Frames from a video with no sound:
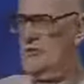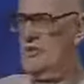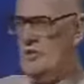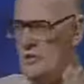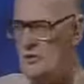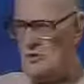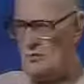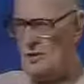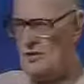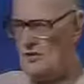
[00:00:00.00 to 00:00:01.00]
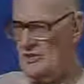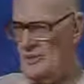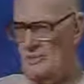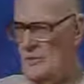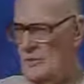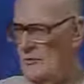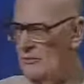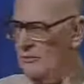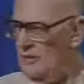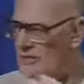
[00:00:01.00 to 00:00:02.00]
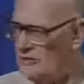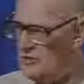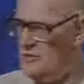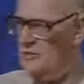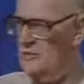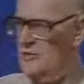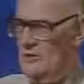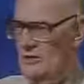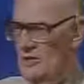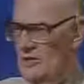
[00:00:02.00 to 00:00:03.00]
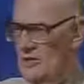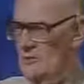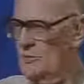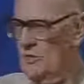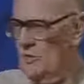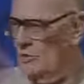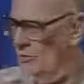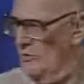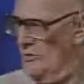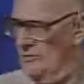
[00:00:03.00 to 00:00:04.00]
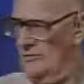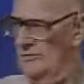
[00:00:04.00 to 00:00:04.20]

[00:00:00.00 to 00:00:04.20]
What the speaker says: is a huge place, and even if there are fleets of survey ships going all over